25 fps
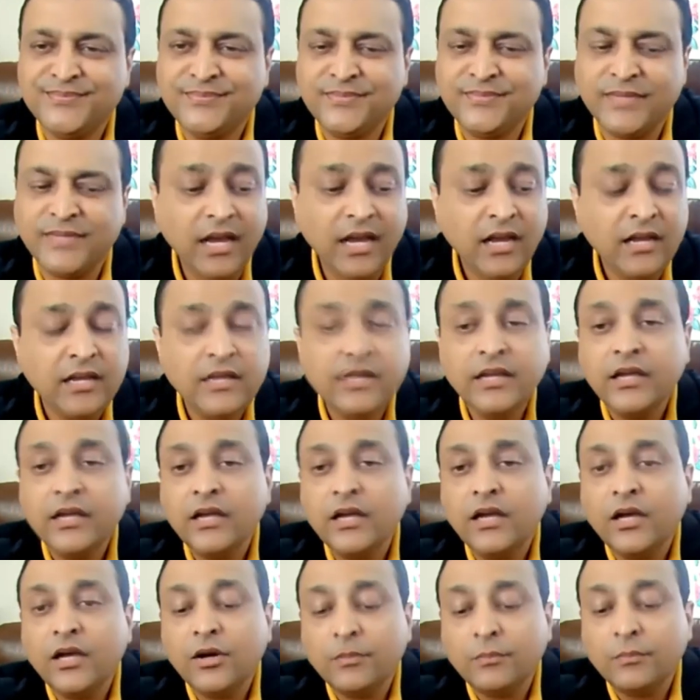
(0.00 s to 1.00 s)
Right. Yeah.
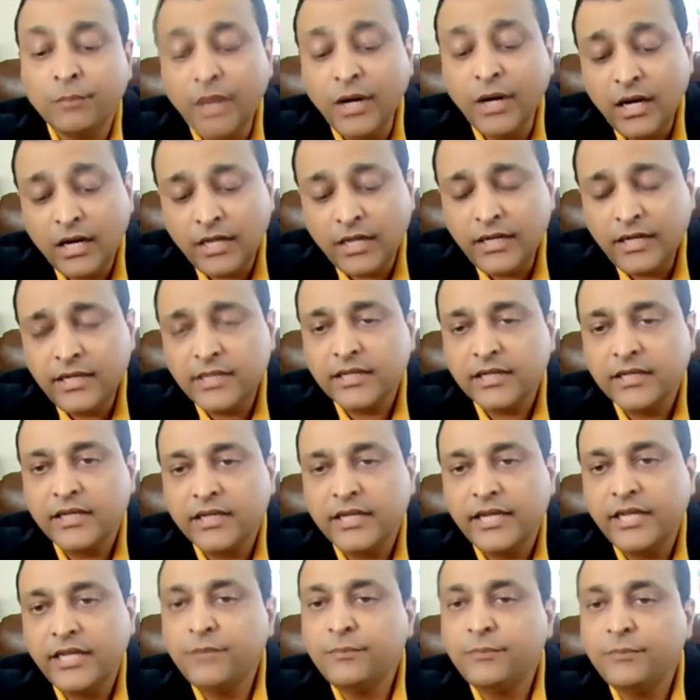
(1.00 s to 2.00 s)
But
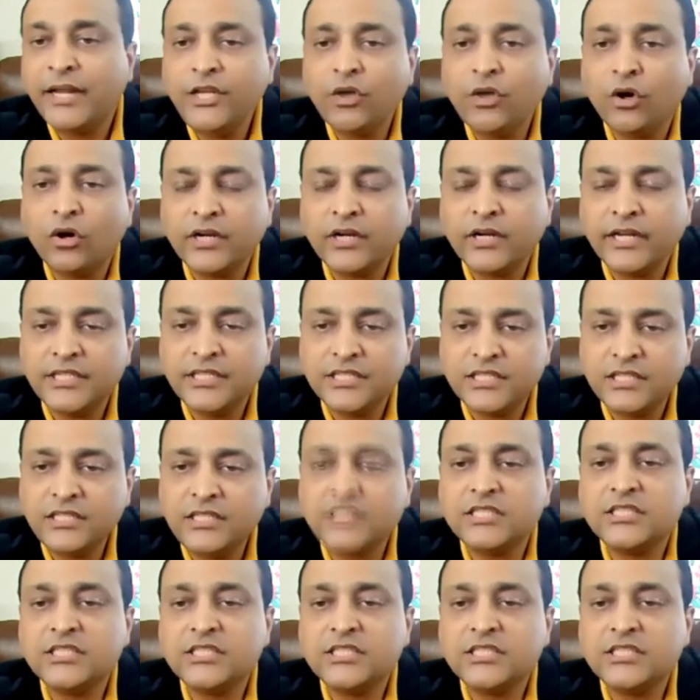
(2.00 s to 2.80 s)
in many organizations,